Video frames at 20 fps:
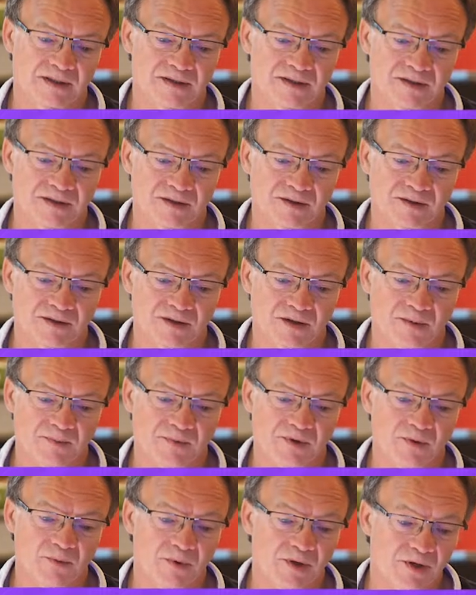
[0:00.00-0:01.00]
that's at the
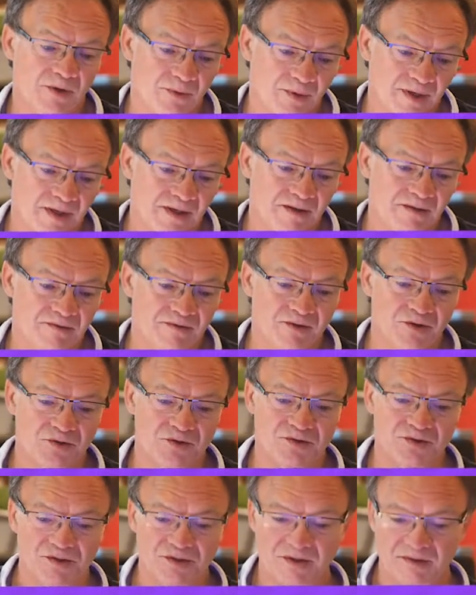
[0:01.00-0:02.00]
top there when you're in
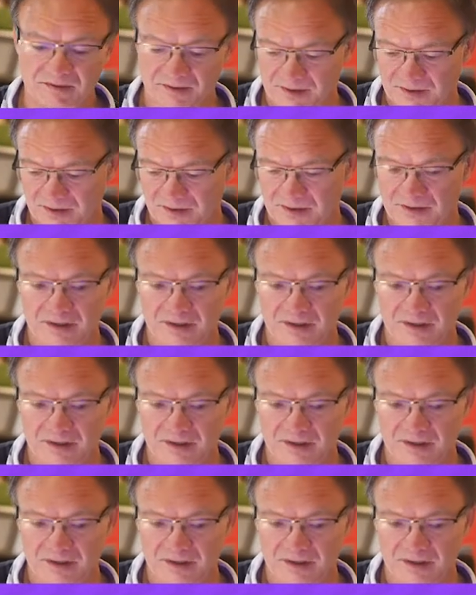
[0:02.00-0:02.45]
Infusionsoft